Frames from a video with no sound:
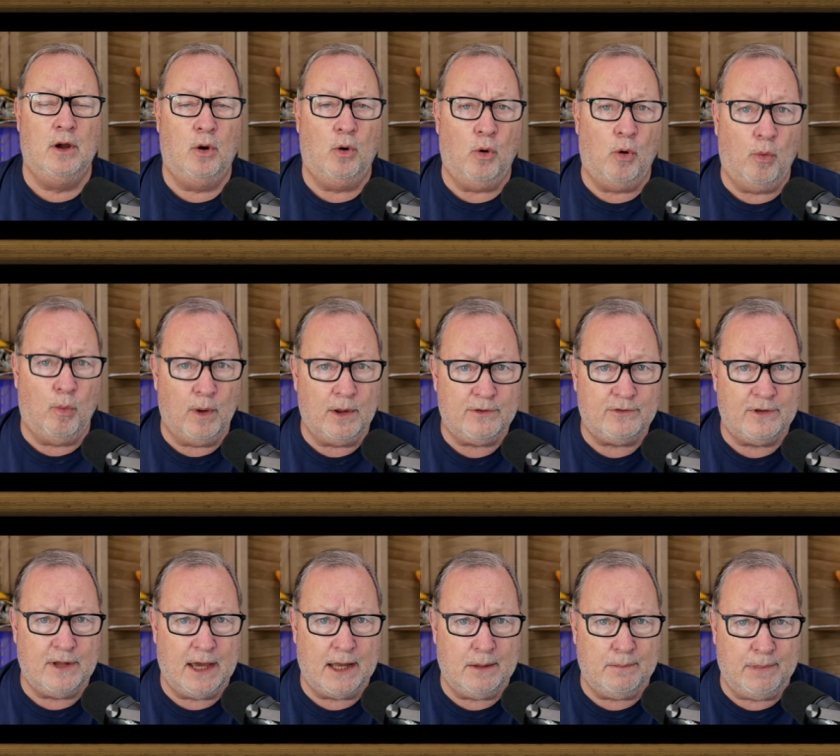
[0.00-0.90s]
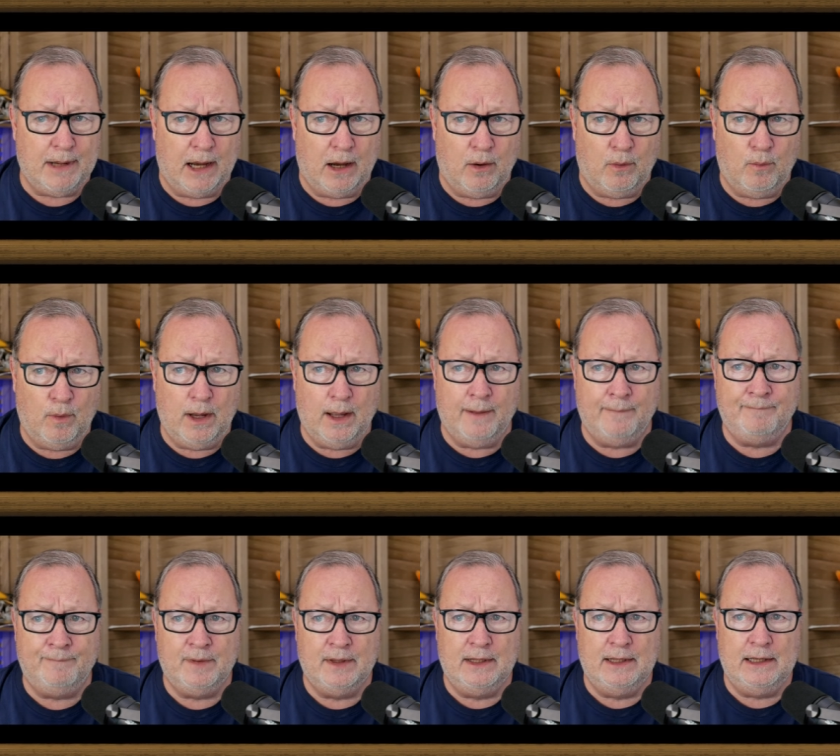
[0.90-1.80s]
Well, what's that about?
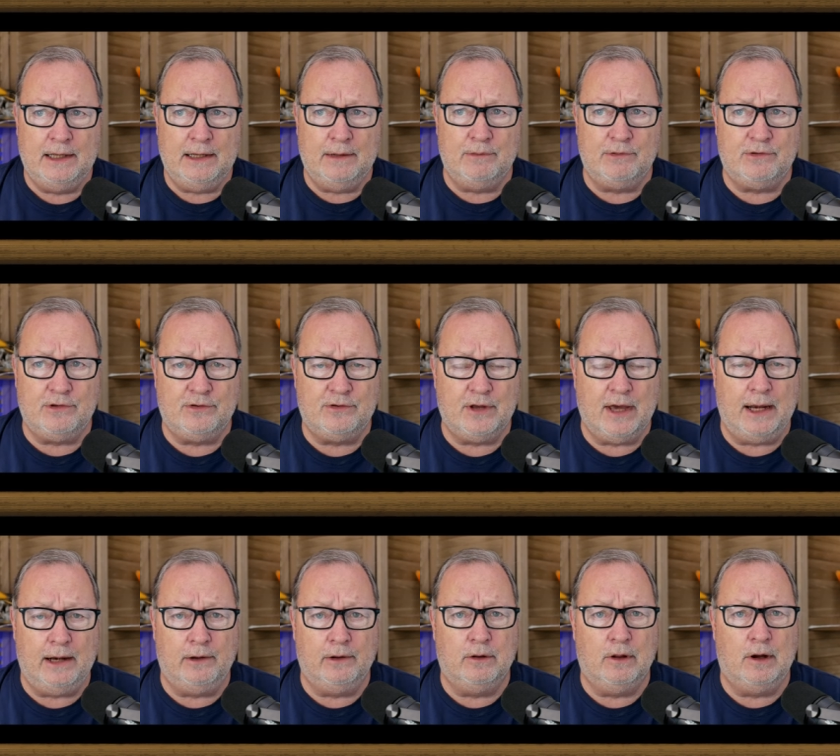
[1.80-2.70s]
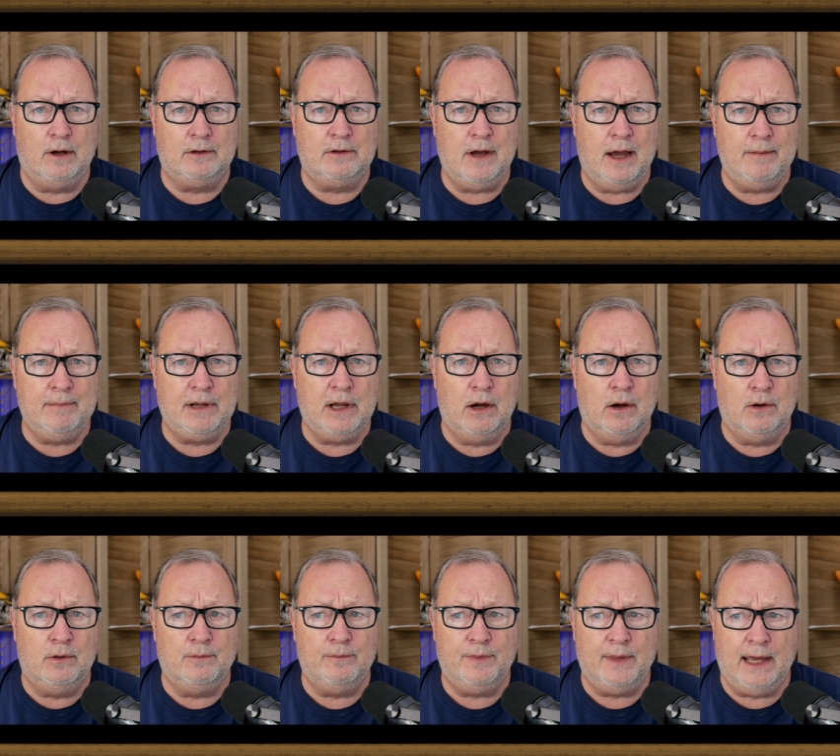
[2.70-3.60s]
Well, it was decided a long time
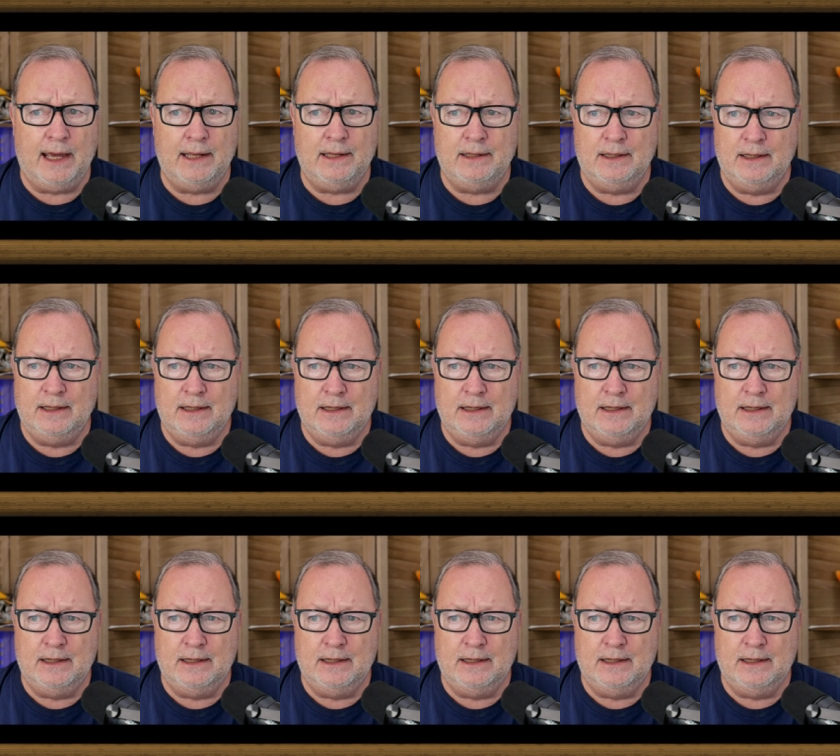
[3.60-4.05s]
ago that